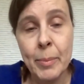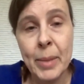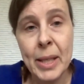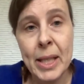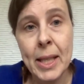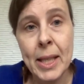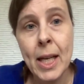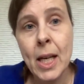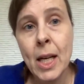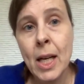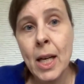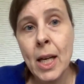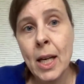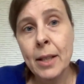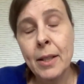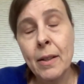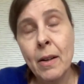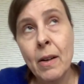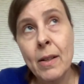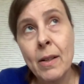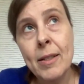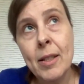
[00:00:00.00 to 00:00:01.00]
I mean,
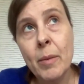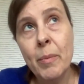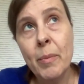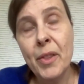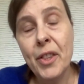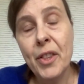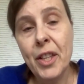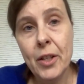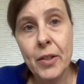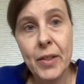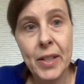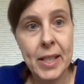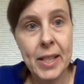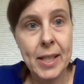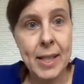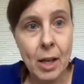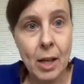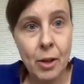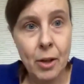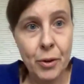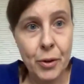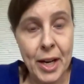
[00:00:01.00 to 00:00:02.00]
there are some
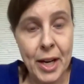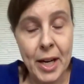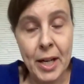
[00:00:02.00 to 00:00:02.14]
theories out